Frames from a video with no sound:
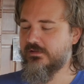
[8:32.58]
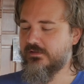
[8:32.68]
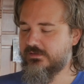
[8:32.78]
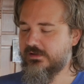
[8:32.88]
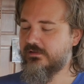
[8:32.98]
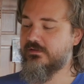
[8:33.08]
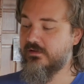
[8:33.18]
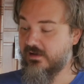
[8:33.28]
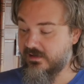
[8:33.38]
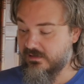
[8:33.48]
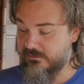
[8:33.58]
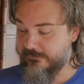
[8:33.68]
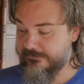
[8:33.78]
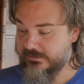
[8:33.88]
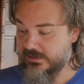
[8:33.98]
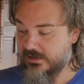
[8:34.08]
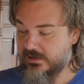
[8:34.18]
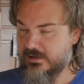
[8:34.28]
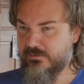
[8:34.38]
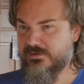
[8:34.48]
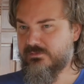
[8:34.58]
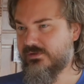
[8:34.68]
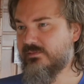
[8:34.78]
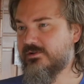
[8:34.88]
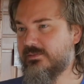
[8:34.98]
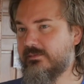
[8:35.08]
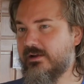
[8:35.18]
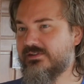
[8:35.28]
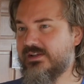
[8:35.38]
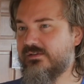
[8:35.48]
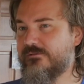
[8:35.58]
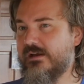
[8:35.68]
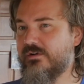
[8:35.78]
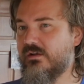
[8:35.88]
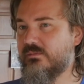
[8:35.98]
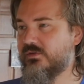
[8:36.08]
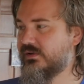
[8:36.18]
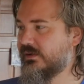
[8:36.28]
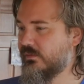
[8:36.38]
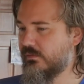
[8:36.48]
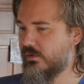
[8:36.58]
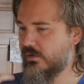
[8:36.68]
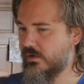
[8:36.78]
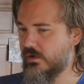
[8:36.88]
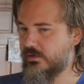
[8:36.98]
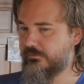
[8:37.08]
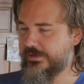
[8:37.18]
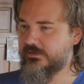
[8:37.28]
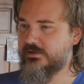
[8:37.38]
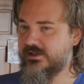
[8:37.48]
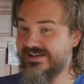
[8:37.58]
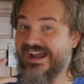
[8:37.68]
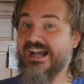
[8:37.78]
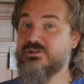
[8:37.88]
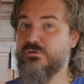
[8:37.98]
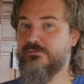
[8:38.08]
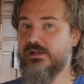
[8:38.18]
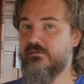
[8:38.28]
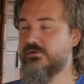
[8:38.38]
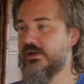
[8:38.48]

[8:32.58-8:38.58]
in the sense of seems to be about 75 100% more density to actual flavors,